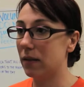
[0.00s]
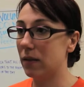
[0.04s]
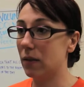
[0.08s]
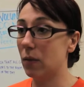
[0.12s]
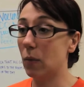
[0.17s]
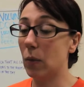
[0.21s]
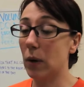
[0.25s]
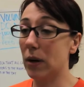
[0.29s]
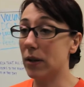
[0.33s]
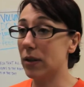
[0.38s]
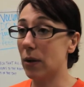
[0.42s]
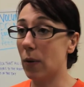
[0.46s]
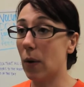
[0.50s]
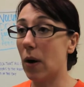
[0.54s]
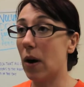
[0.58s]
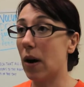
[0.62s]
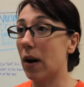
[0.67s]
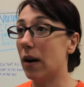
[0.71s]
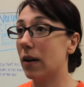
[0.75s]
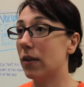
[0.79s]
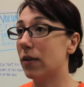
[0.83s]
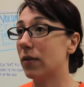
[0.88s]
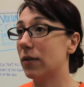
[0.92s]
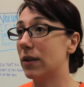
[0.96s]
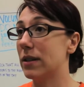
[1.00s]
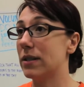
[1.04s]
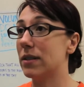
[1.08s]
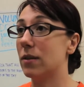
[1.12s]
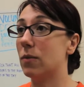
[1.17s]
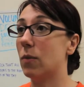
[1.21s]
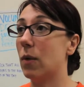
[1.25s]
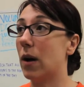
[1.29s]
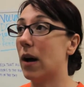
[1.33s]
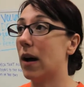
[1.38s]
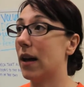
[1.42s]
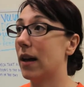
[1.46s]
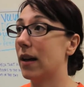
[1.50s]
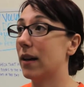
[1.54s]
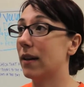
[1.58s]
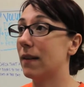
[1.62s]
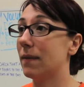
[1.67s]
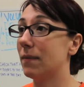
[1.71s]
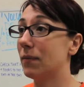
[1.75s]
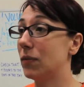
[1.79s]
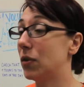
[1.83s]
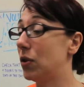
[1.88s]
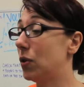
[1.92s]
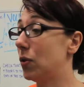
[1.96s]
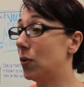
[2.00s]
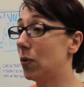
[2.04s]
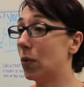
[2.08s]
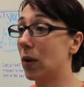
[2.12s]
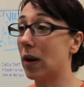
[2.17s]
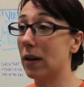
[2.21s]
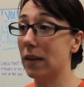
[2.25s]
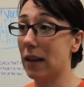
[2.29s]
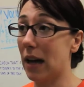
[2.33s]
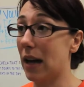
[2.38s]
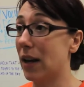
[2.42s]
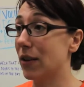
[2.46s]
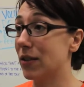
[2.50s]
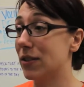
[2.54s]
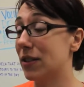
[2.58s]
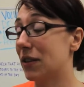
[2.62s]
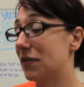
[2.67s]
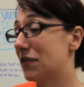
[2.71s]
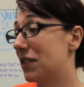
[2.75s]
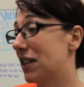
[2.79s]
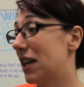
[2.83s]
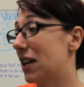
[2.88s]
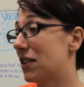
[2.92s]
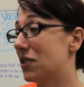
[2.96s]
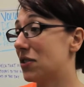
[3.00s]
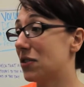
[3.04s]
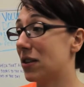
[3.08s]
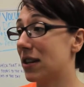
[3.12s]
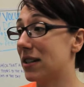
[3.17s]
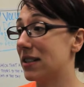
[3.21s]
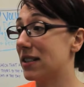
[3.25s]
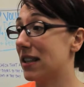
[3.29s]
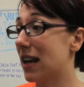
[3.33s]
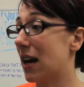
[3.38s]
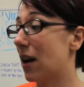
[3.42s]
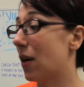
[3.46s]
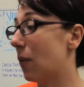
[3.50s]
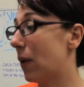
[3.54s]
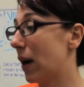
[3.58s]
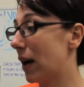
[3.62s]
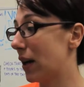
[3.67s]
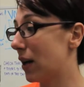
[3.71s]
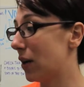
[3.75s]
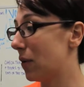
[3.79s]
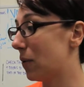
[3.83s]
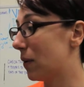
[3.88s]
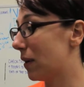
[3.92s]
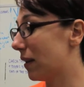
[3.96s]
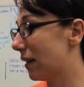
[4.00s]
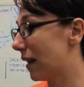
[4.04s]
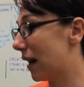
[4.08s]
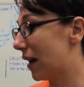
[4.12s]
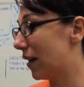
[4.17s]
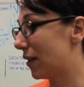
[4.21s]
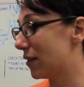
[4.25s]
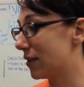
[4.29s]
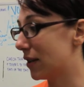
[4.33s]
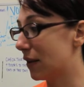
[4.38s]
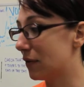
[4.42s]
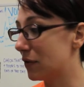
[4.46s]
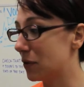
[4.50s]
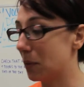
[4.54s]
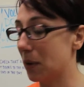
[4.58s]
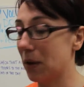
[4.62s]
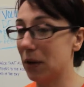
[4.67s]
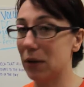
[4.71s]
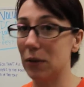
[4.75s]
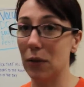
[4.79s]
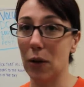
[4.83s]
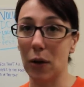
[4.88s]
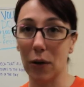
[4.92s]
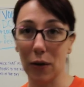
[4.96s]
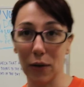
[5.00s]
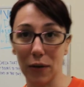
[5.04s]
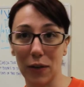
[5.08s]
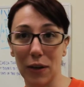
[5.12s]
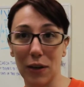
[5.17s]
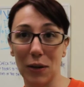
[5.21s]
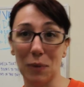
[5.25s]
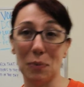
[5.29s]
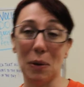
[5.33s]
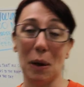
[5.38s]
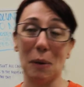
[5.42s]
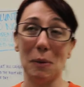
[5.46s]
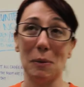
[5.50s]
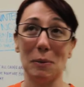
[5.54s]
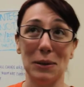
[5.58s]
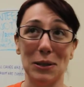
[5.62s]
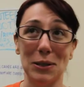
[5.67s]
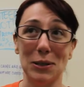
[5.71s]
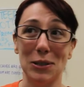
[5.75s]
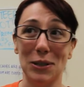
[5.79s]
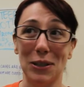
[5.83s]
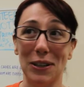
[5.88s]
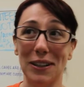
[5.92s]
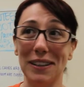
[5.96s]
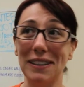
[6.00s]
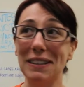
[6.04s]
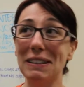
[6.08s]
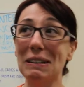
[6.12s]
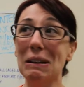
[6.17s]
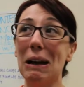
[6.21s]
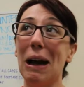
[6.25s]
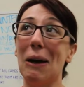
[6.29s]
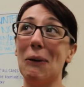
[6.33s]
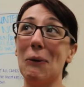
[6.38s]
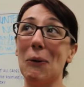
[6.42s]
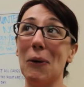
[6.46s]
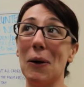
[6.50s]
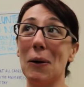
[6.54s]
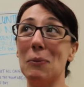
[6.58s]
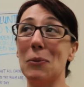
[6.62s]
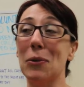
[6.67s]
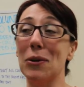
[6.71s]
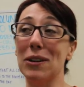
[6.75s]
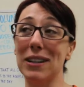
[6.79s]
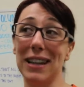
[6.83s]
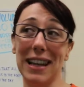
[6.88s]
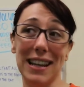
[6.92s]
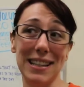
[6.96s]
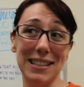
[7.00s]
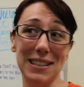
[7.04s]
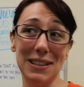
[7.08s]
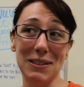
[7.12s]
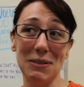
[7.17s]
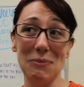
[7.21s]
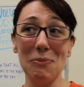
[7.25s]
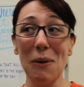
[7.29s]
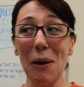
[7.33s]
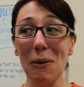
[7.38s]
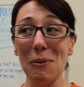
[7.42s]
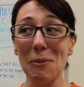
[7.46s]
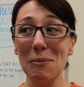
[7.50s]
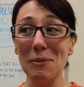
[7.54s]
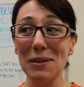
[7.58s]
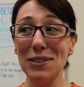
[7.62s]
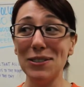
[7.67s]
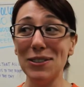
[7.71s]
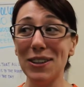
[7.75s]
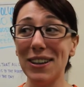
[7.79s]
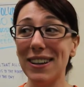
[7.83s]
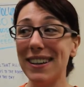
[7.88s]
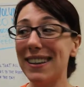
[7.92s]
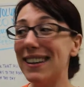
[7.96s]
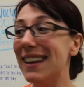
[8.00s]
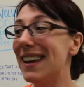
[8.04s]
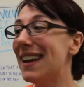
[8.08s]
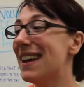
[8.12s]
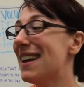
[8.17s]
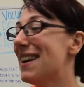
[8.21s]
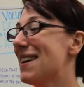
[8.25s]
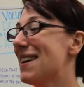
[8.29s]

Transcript: you work so hard, the reason why you allow yourself to get stressed out, why you allow yourself to work longer than you probably should, or more days than you probably should.